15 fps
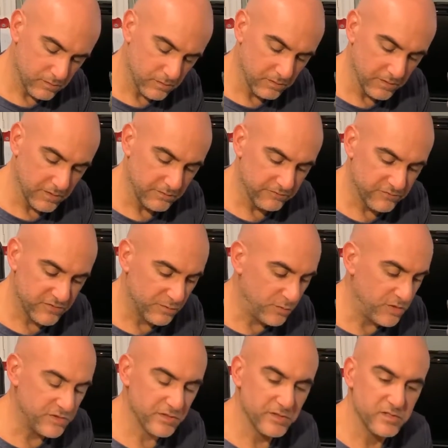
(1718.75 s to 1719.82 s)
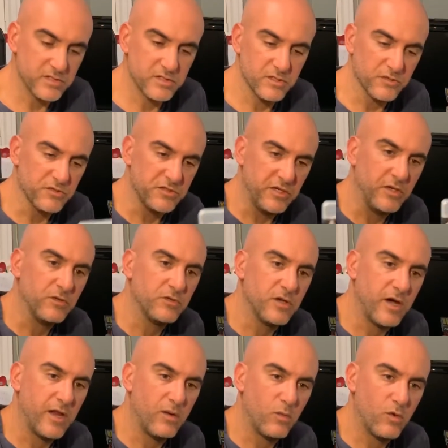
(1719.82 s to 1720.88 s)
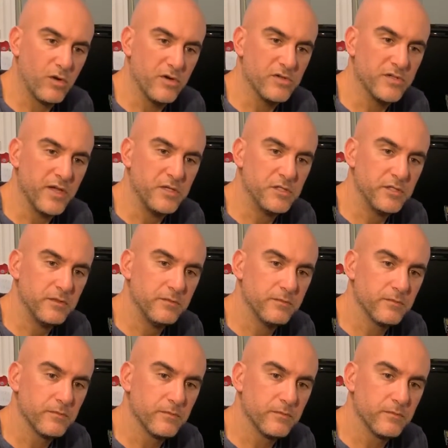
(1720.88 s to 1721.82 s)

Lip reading: All right. For some reason, this is still sealed. God of War Ascension.